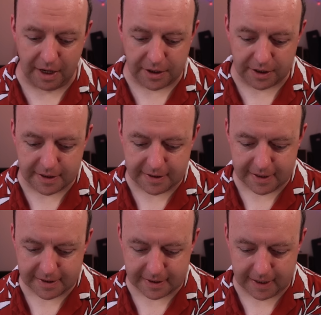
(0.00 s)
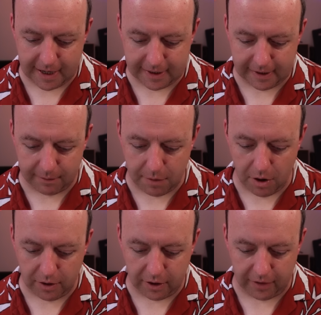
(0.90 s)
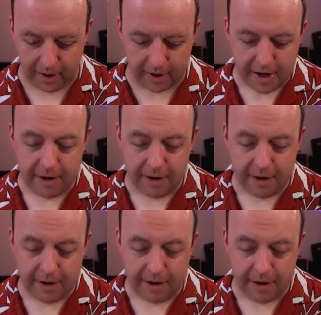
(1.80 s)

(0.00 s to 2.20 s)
and you can see there's a tiny little marker there.